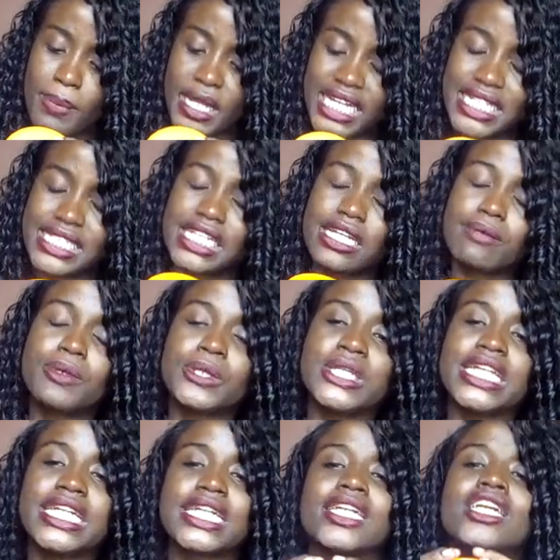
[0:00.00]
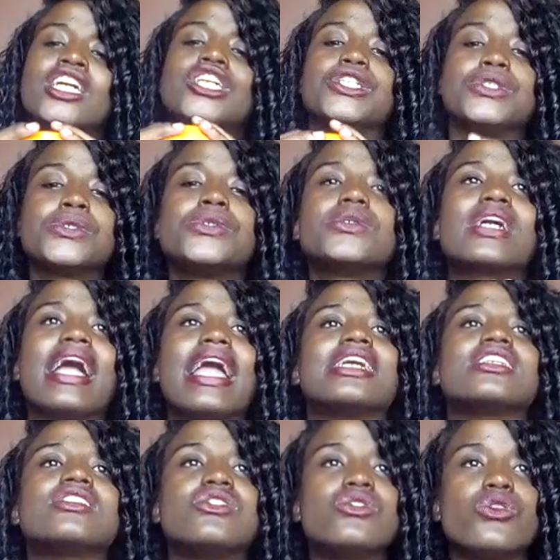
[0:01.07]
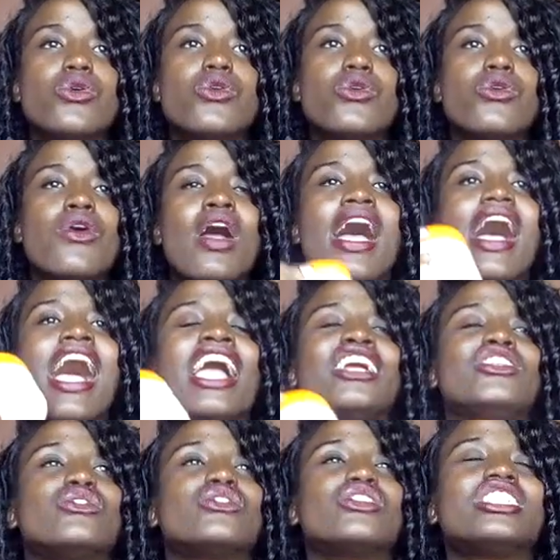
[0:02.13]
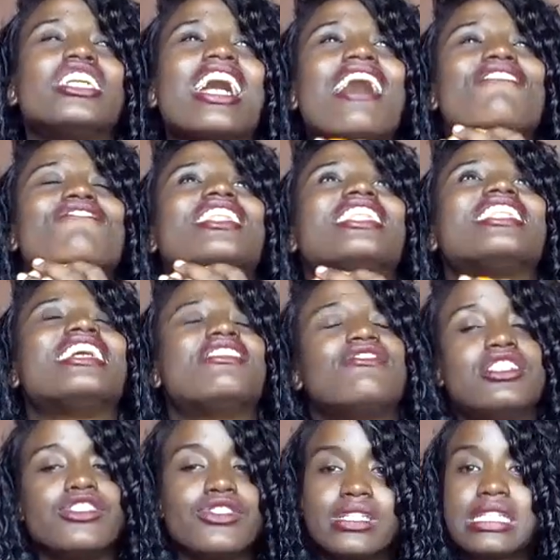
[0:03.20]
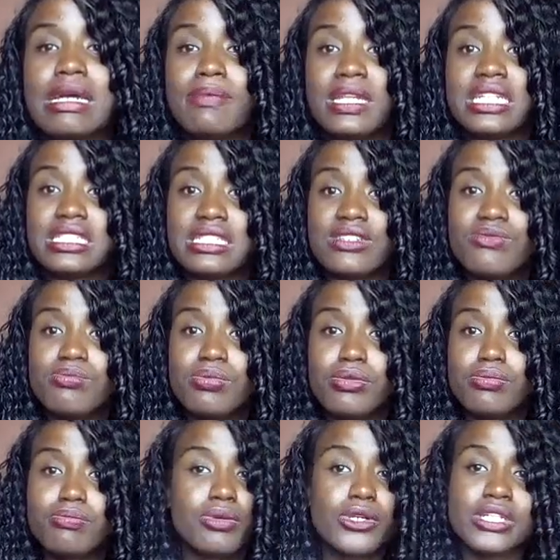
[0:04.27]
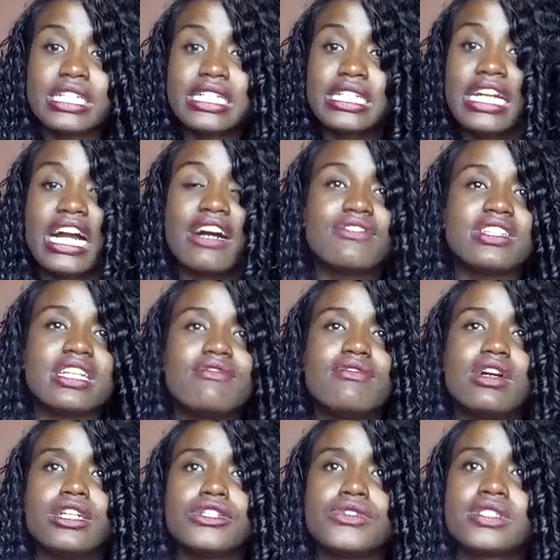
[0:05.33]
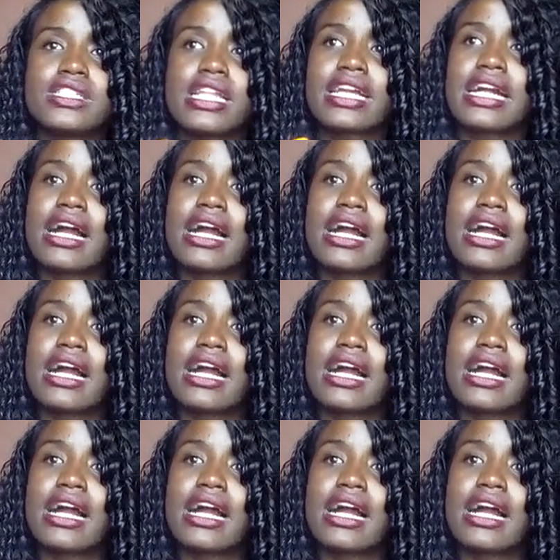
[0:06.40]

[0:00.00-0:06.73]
plating pudding. You guys know I've never used a plating pudding. I've never used